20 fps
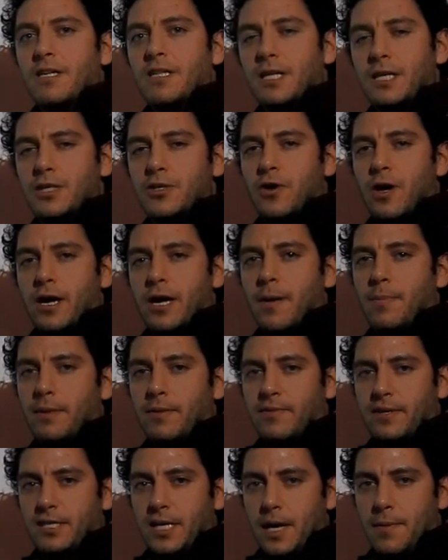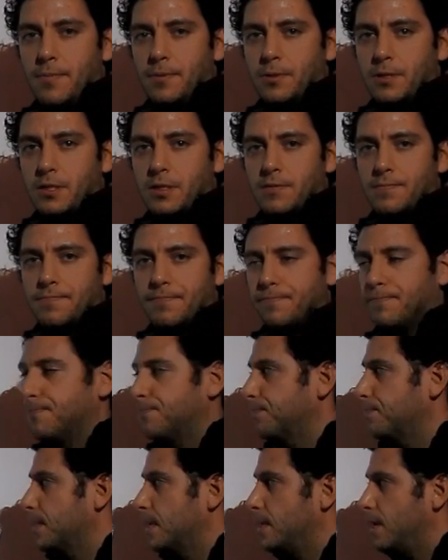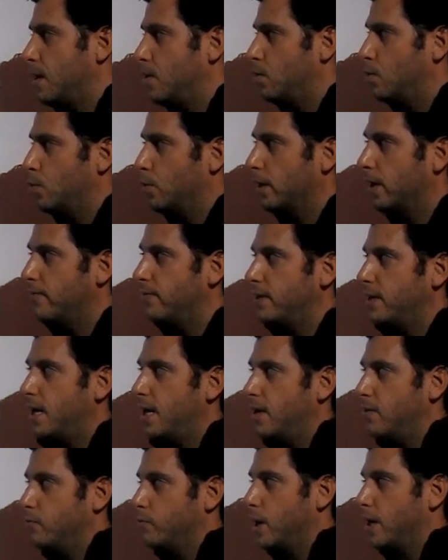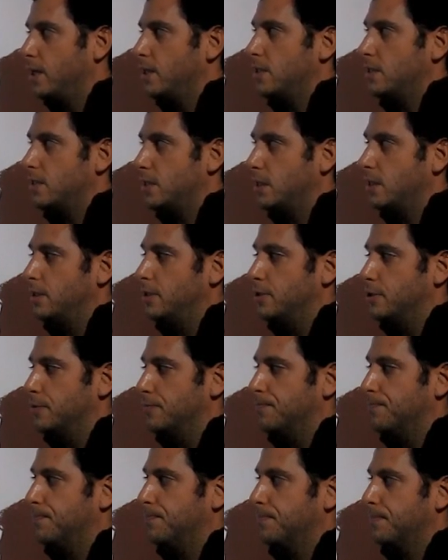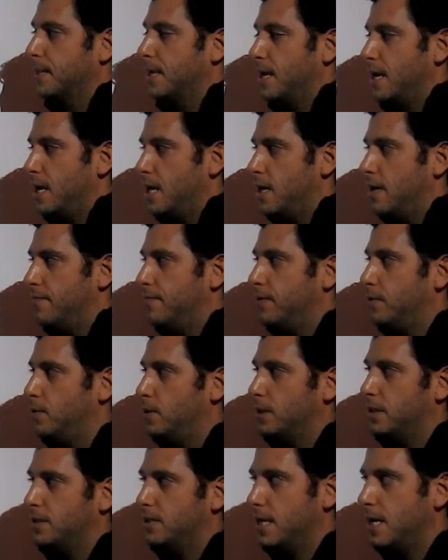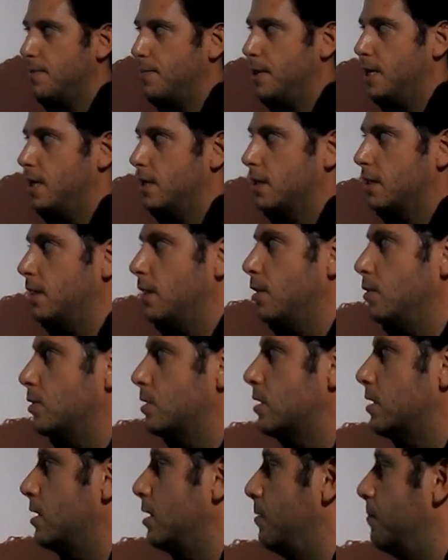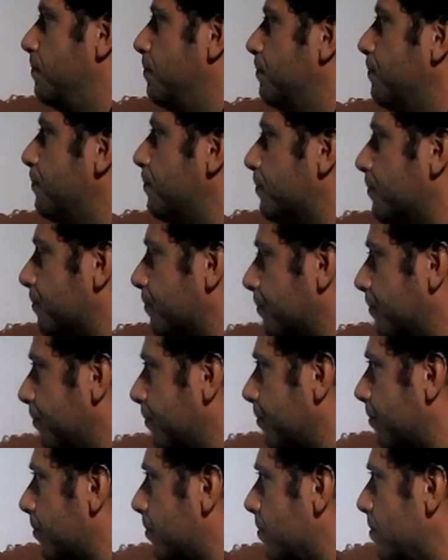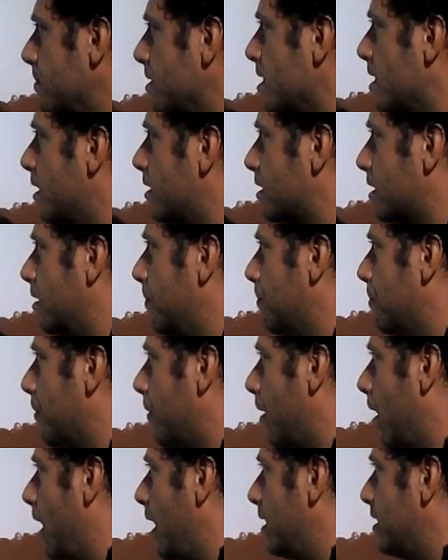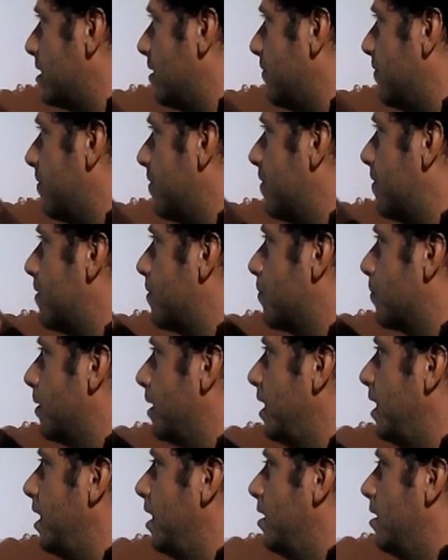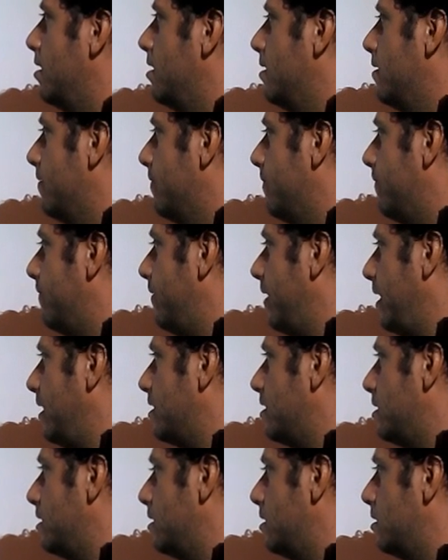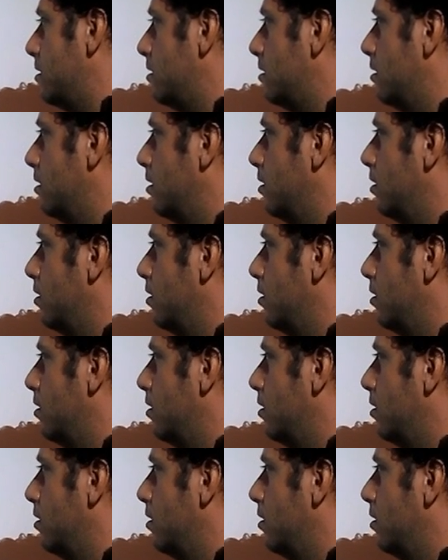Let's try a couple of examples. Now, we're given a right cylinder, and if you examine it closely, it's comprised of three faces.